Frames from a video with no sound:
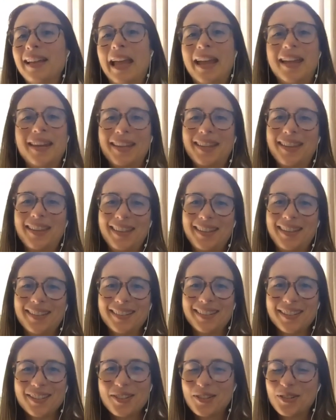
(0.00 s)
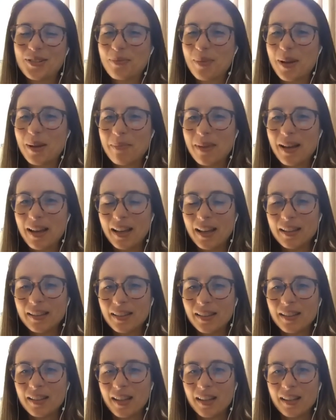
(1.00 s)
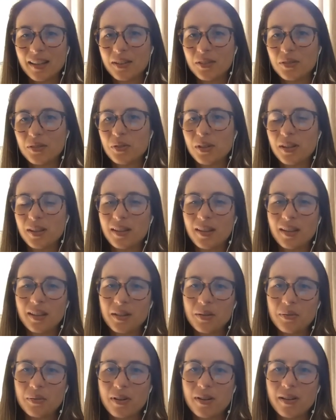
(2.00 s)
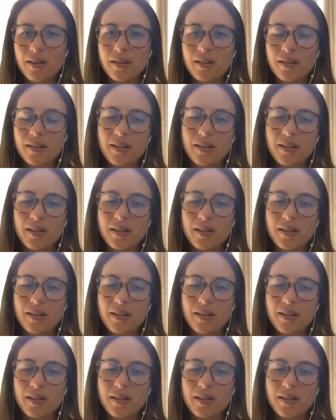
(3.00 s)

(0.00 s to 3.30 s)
anything, just my mat, and I can do it anywhere.